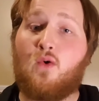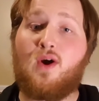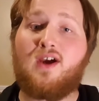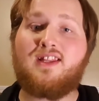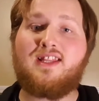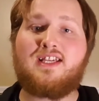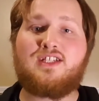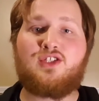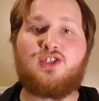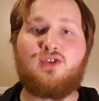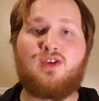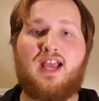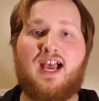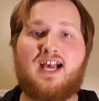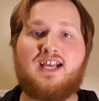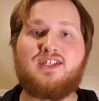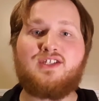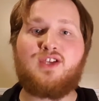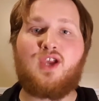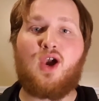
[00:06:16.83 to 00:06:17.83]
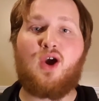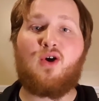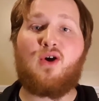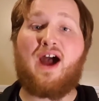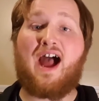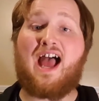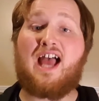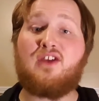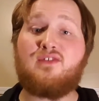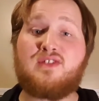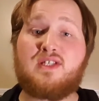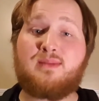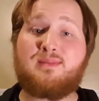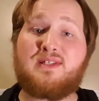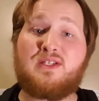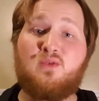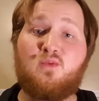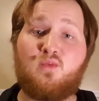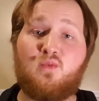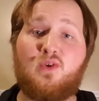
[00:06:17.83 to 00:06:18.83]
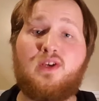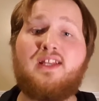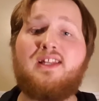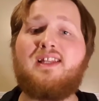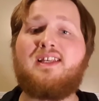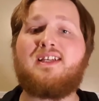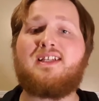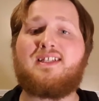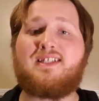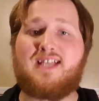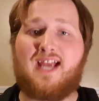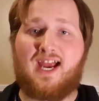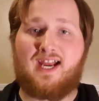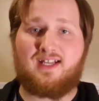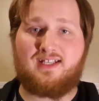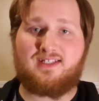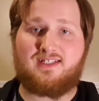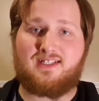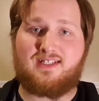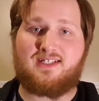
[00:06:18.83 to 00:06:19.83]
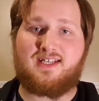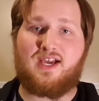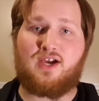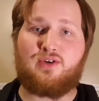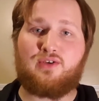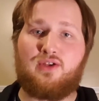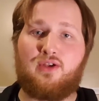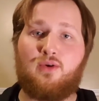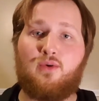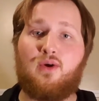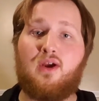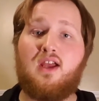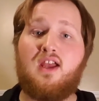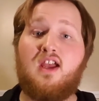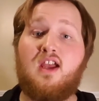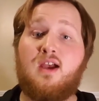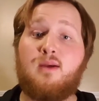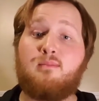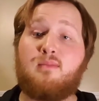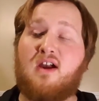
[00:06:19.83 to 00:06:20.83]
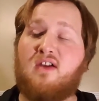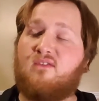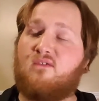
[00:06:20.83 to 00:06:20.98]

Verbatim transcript: So before I let you guys go, I have something really excited to tell you.